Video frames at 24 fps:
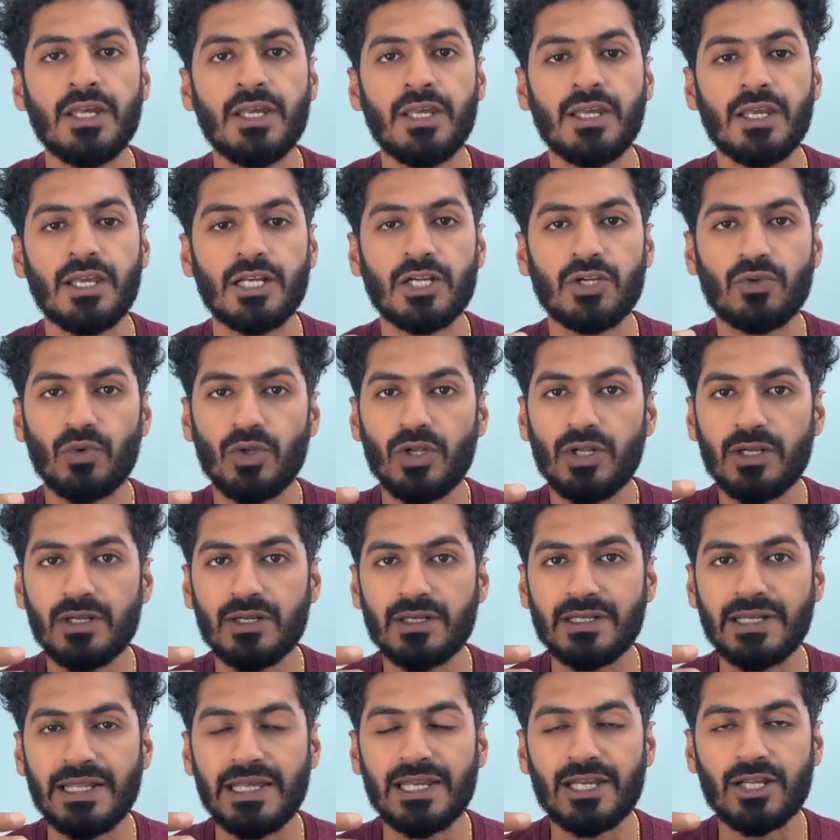it will
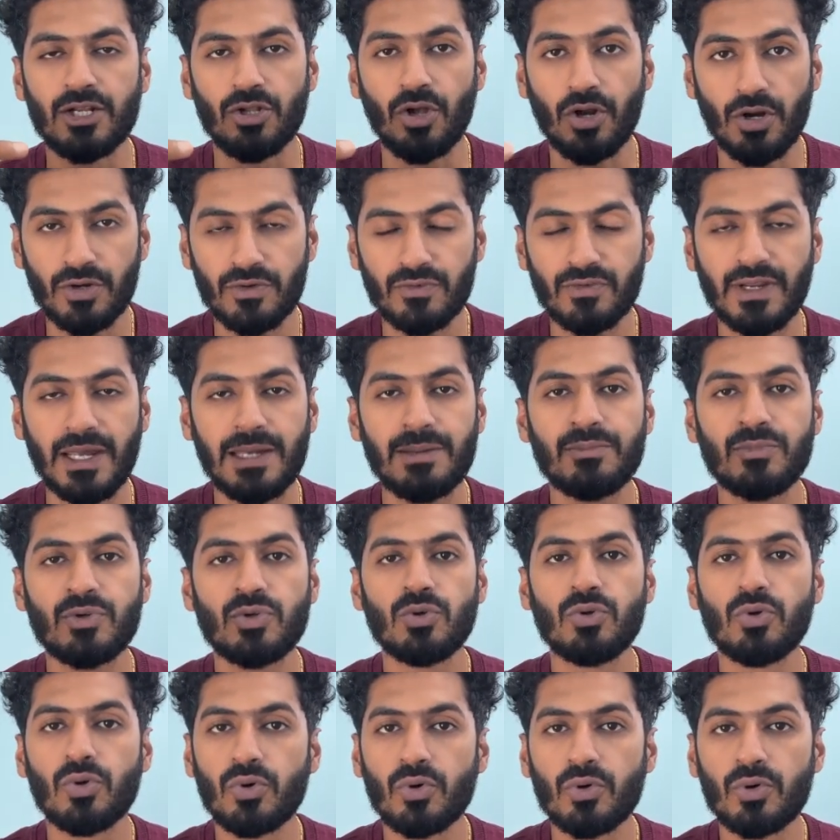take a lot of time to
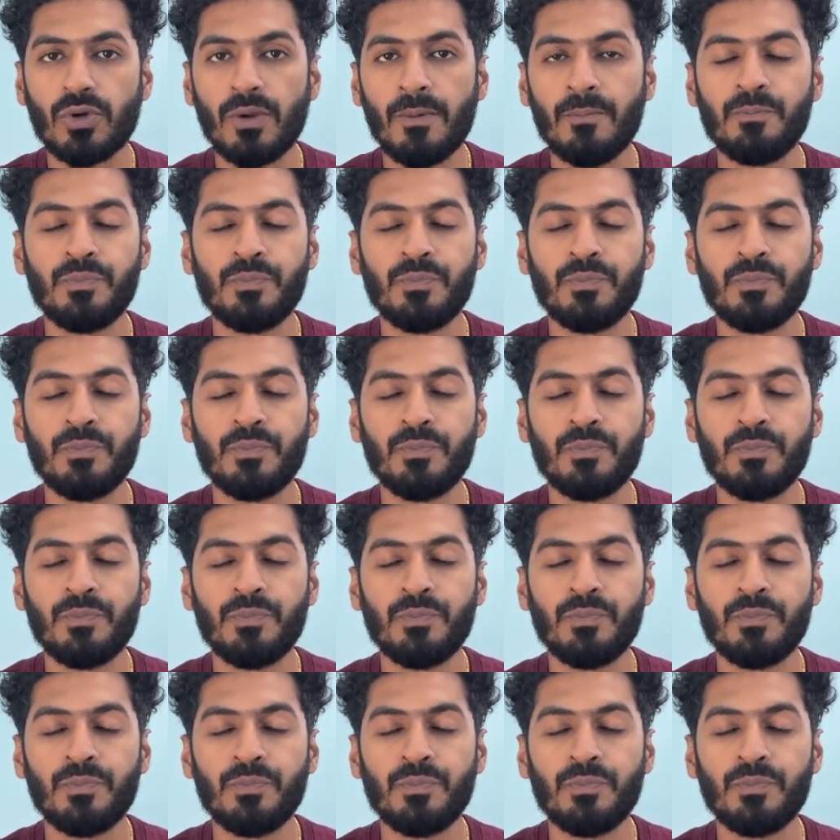load,